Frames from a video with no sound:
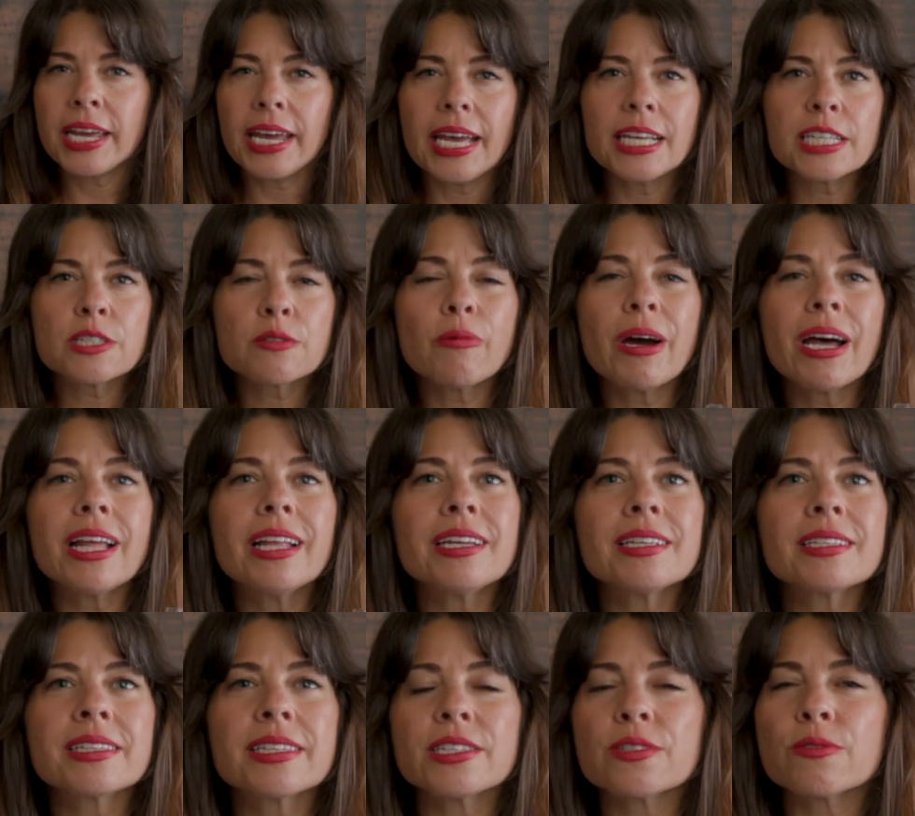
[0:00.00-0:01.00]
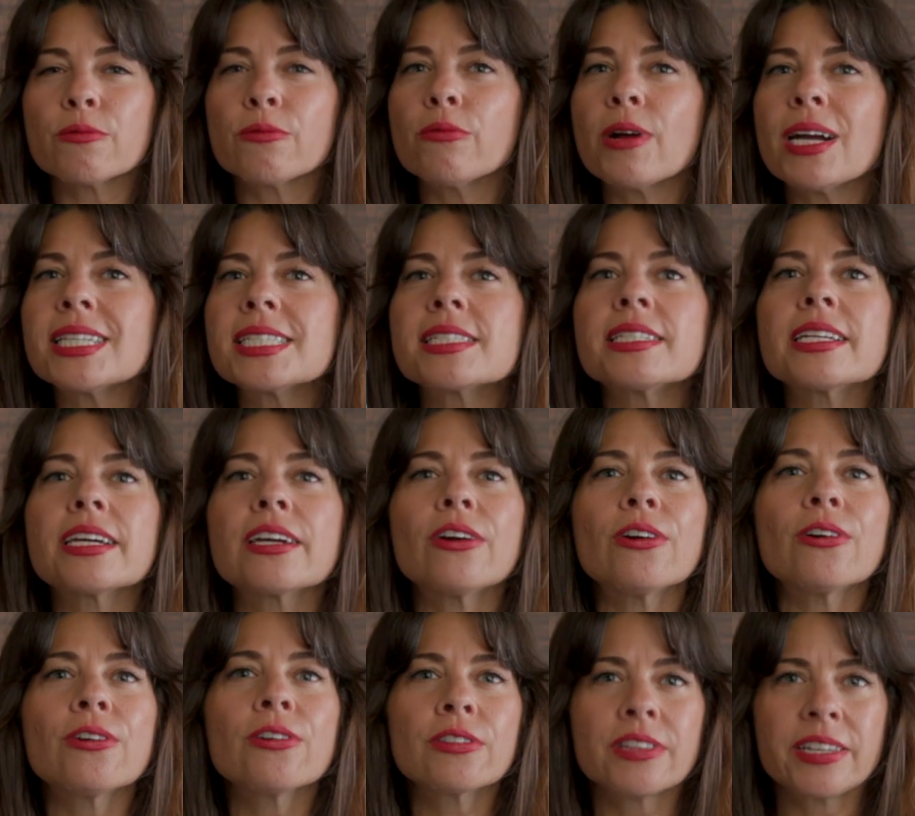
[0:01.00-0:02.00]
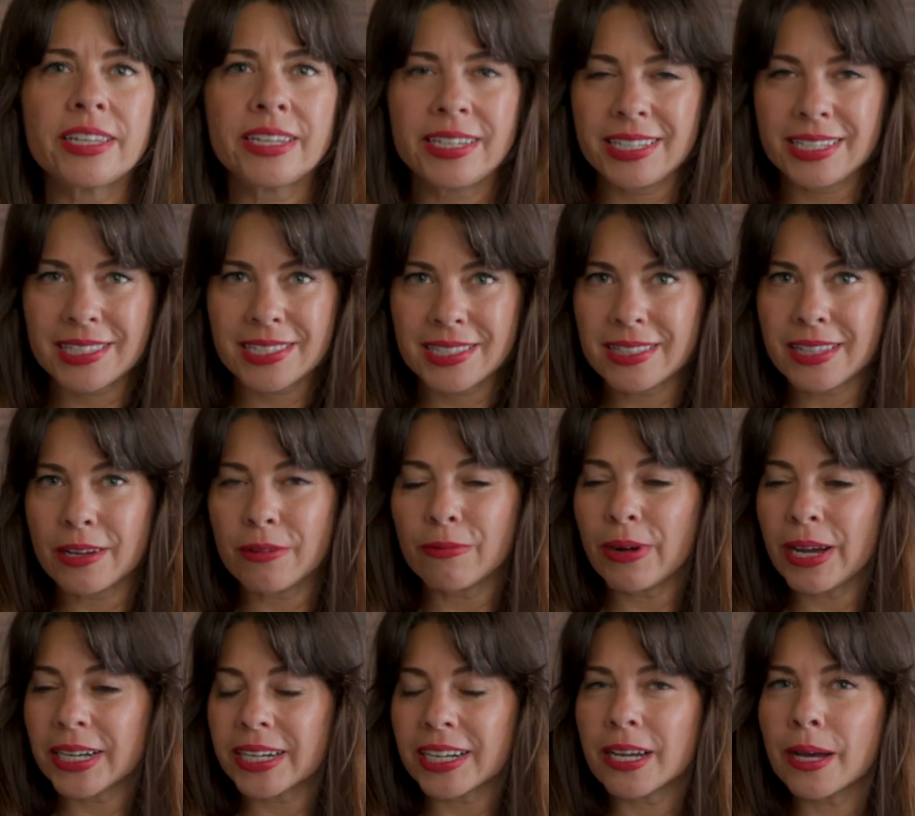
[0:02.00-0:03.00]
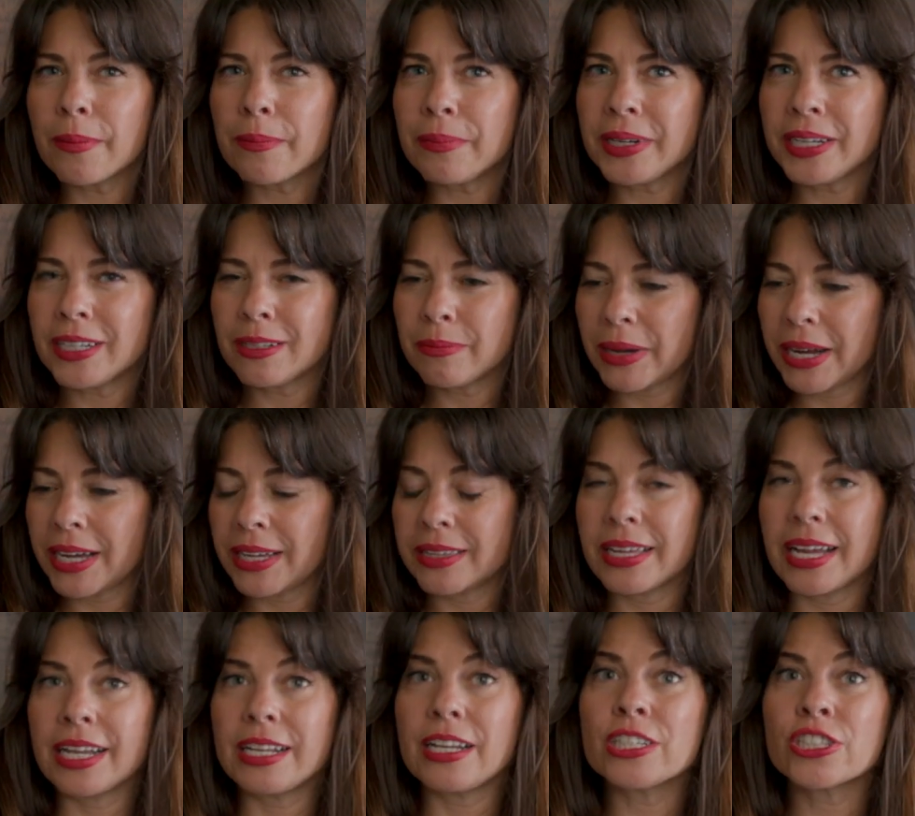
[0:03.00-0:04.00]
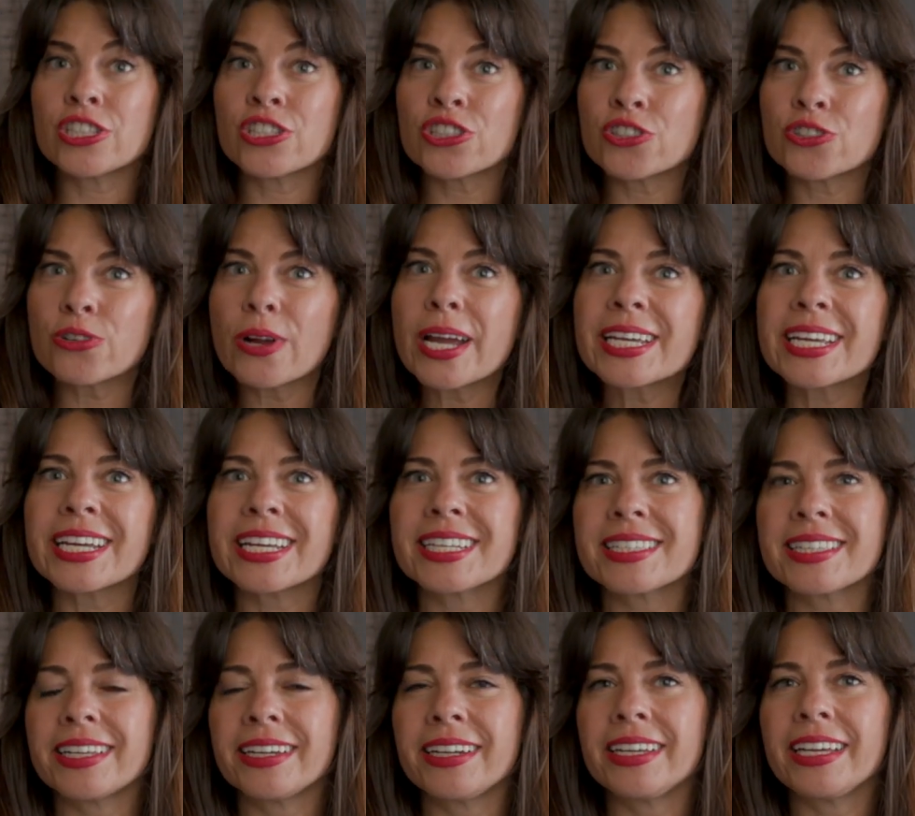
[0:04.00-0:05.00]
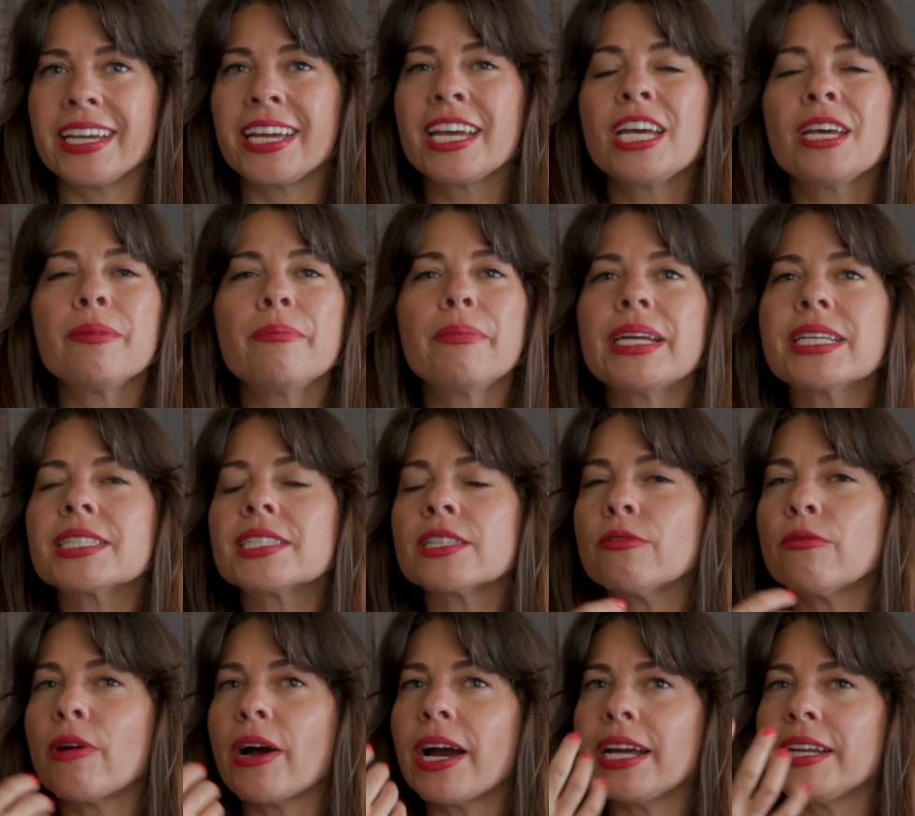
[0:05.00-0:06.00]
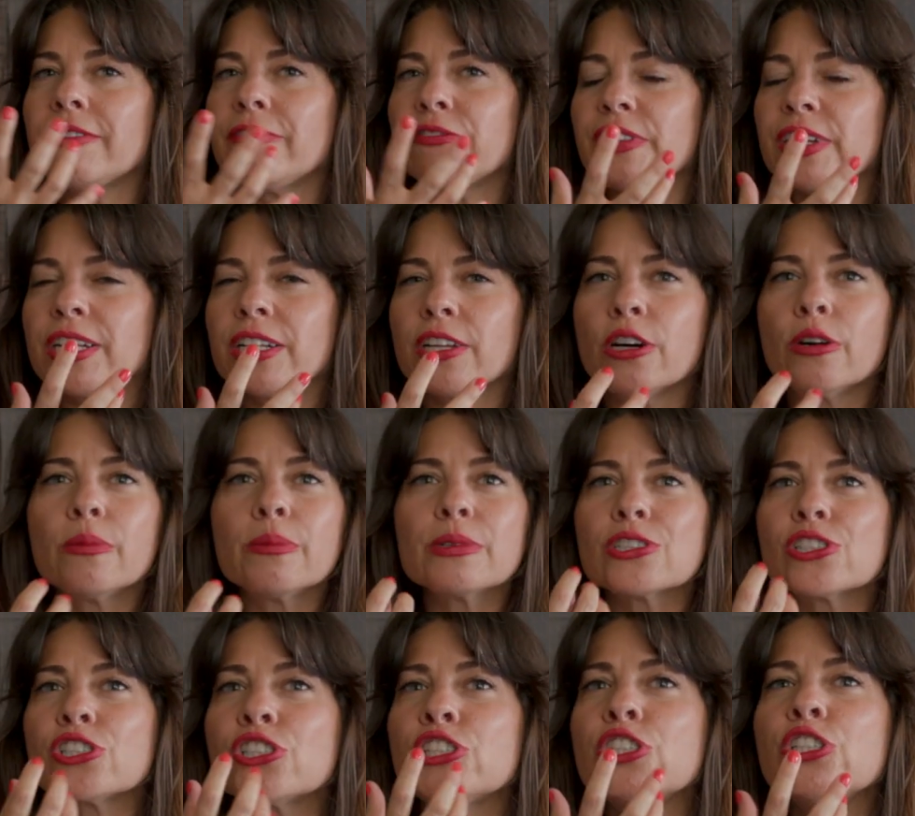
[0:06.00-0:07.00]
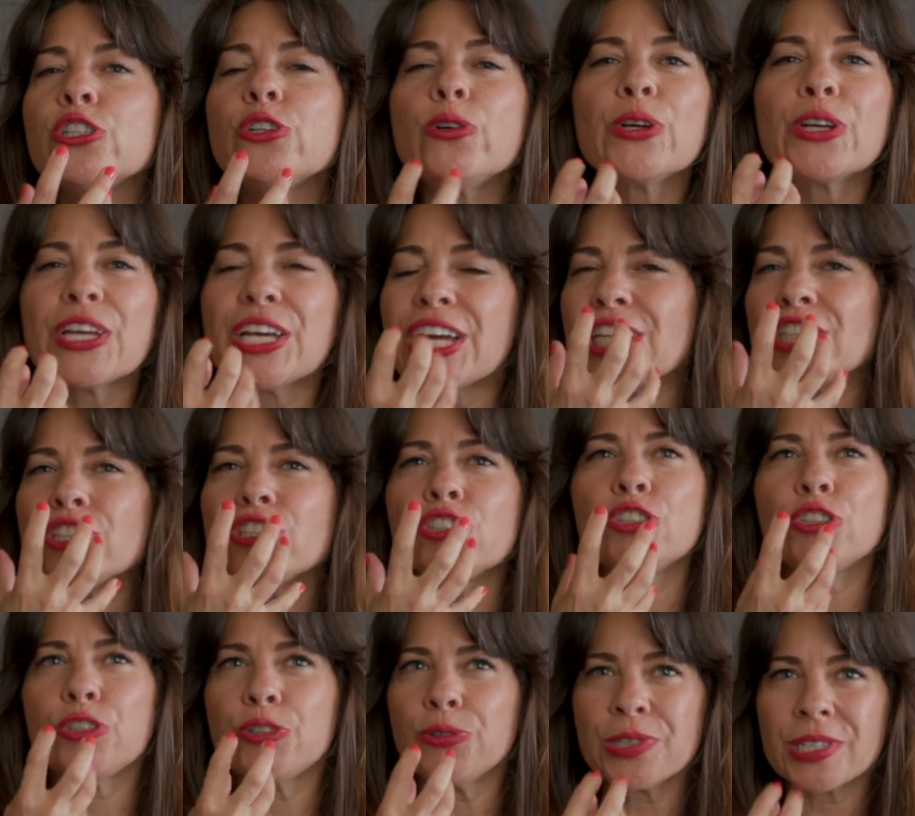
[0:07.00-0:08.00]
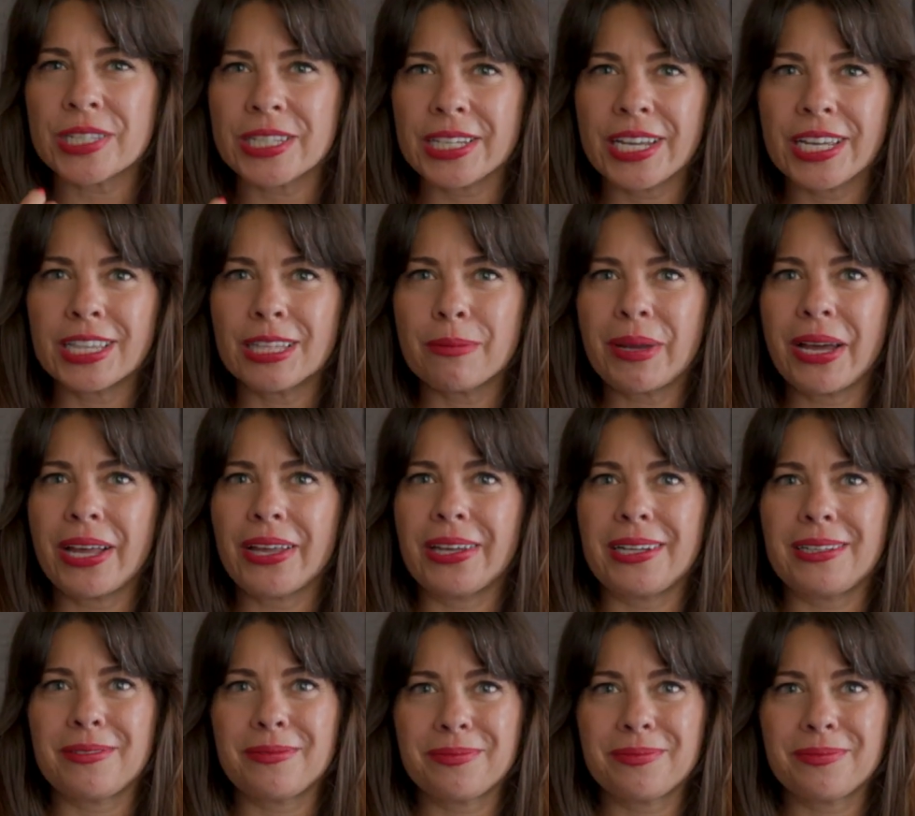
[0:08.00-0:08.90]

as well as this rustic earthiness that, when accompanied by that striking acidity, makes the wine feel almost chewy and juicy on the palate.